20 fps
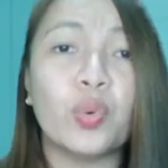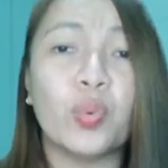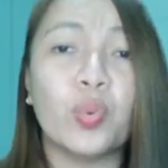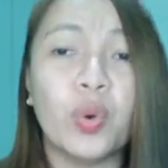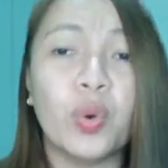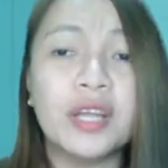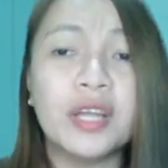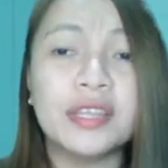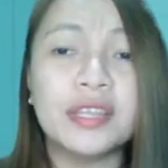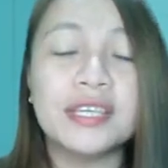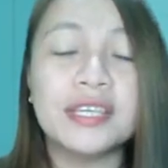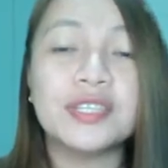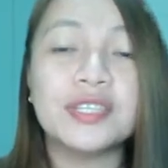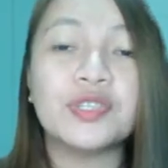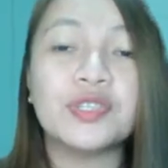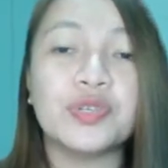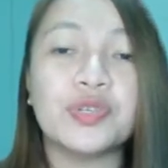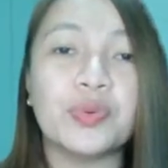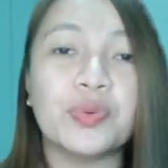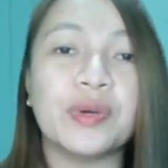What
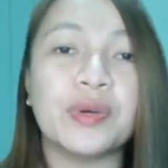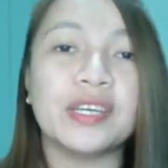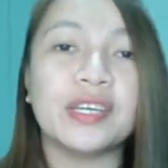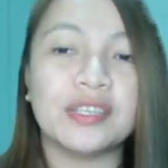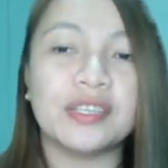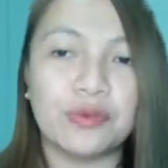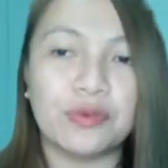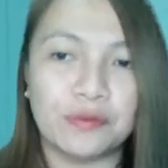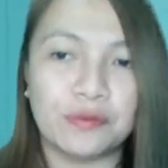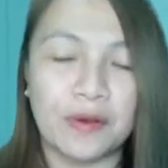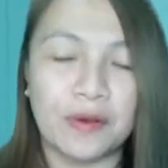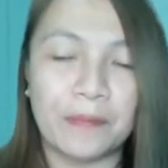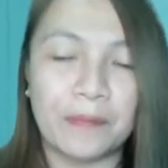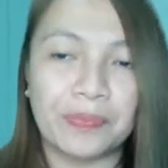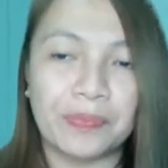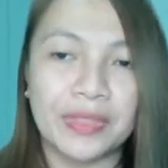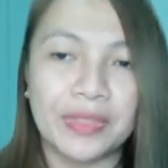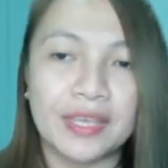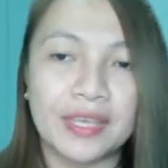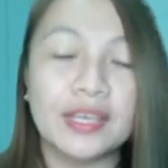is two-way
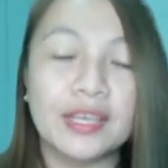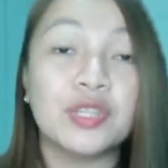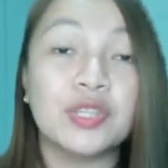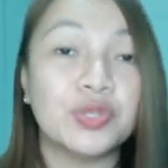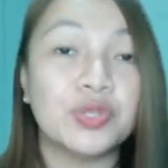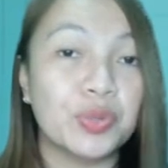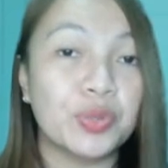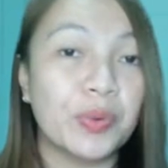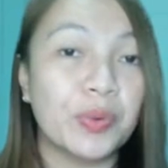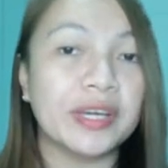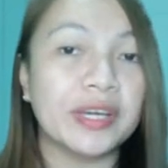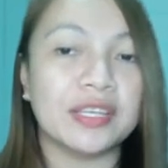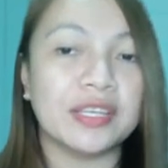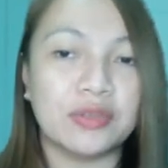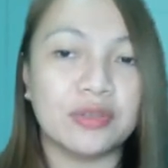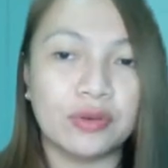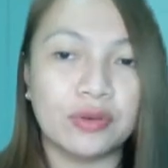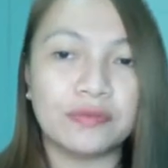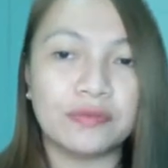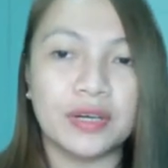ANOVA? Two-way
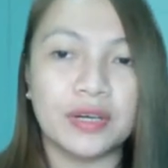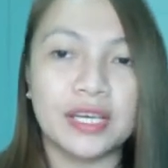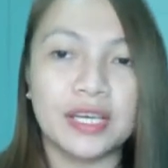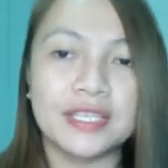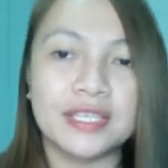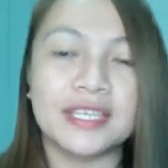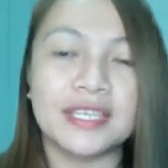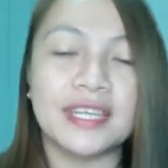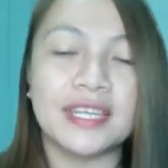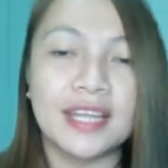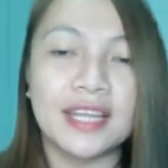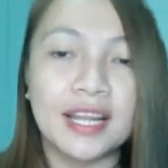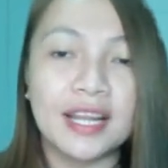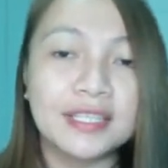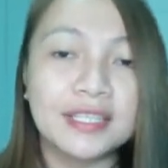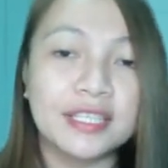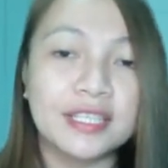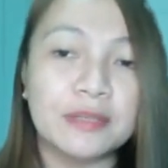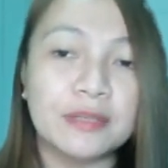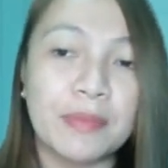ANOVA is an
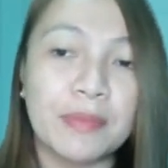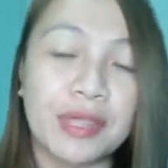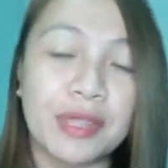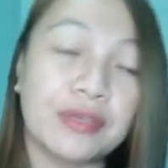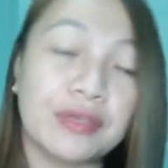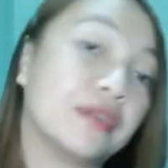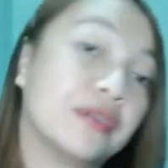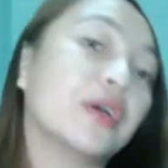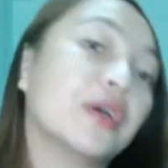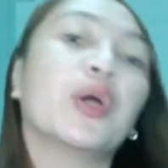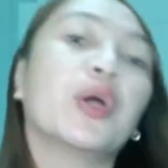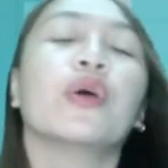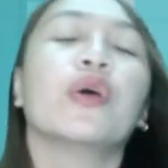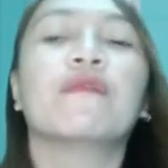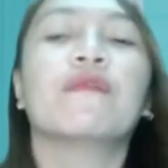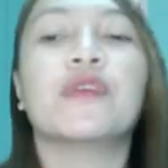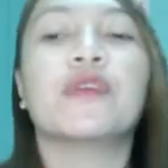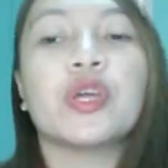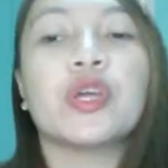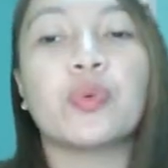analysis method
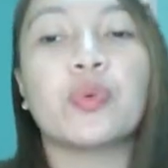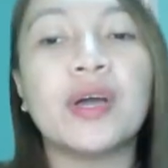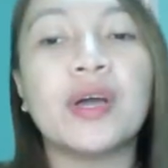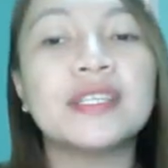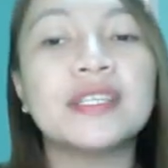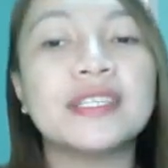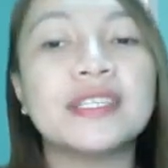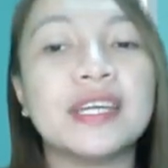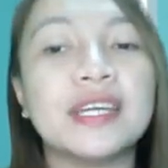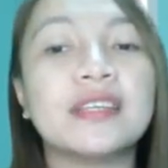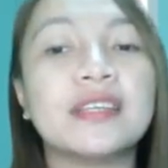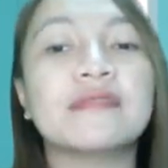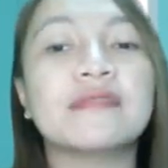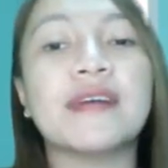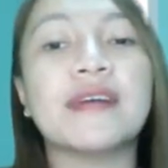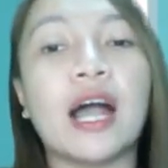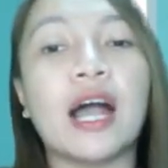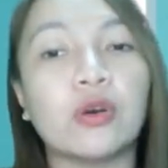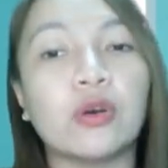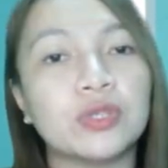for a
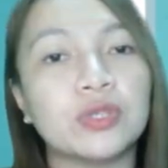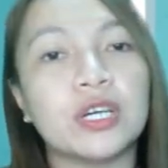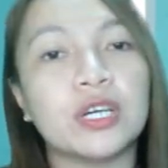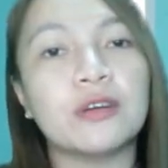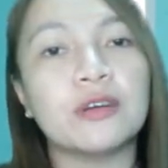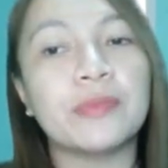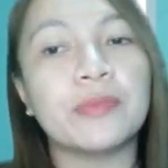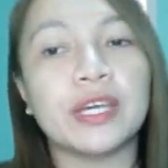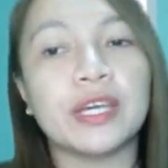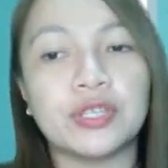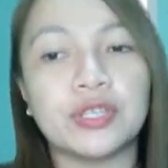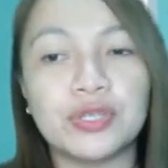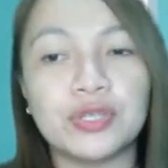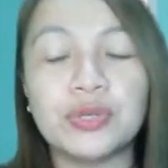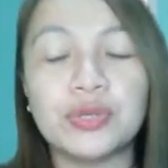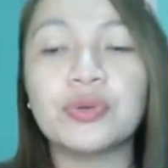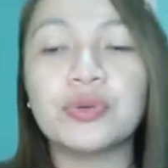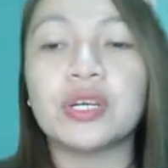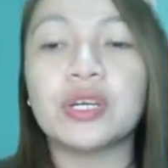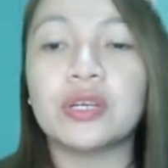quantitative outcome and
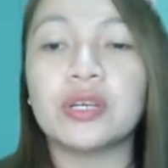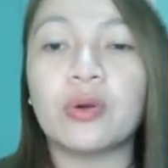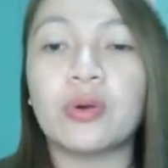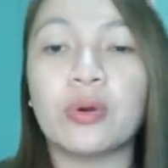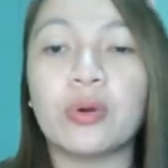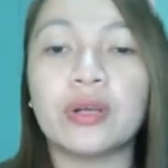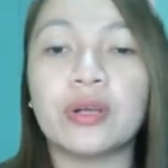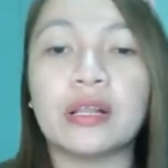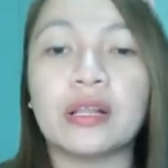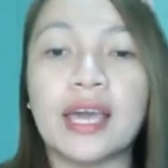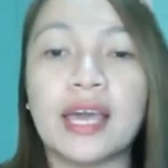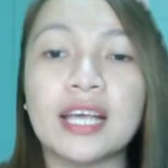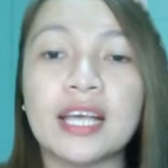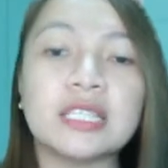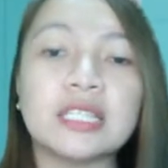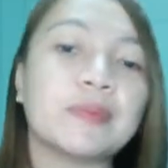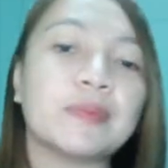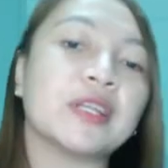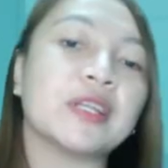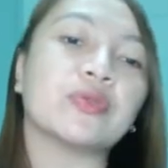two categorical
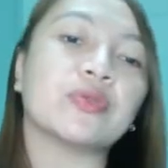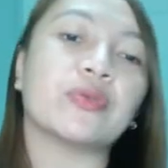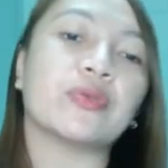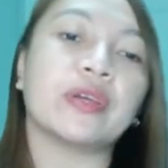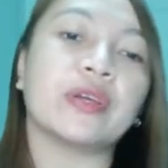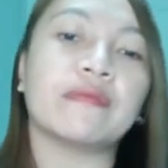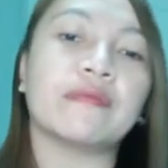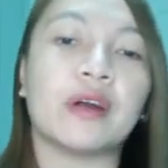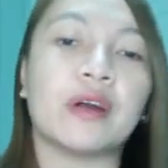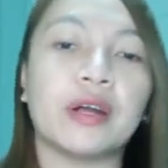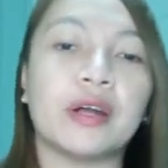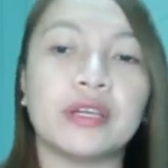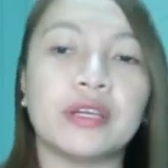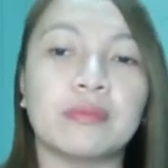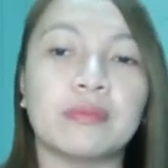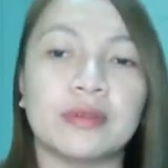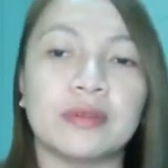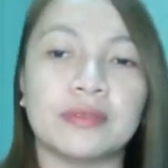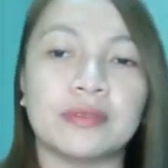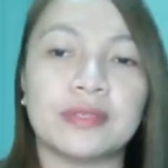explanatory
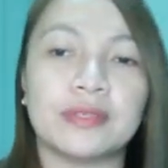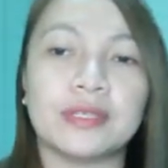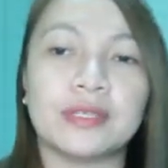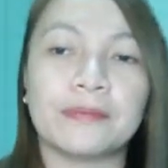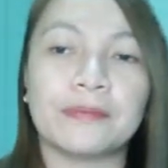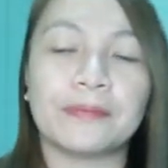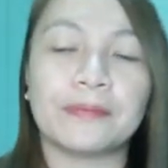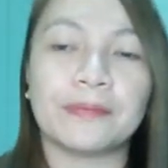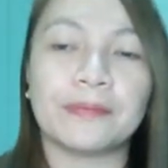variables.